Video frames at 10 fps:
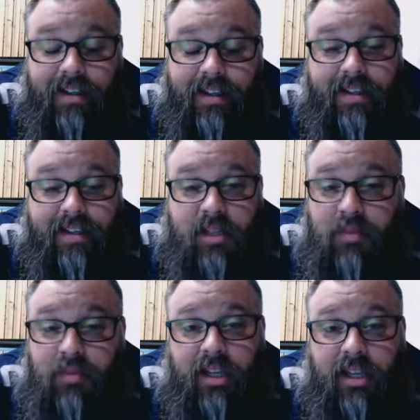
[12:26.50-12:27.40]
Just be
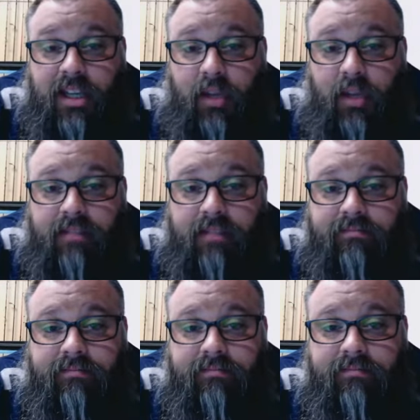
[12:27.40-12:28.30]
a good human.
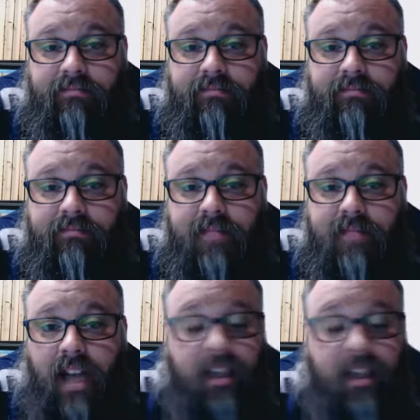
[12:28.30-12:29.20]

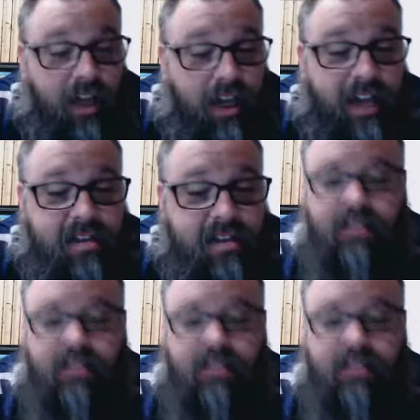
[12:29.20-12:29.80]
I love you guys.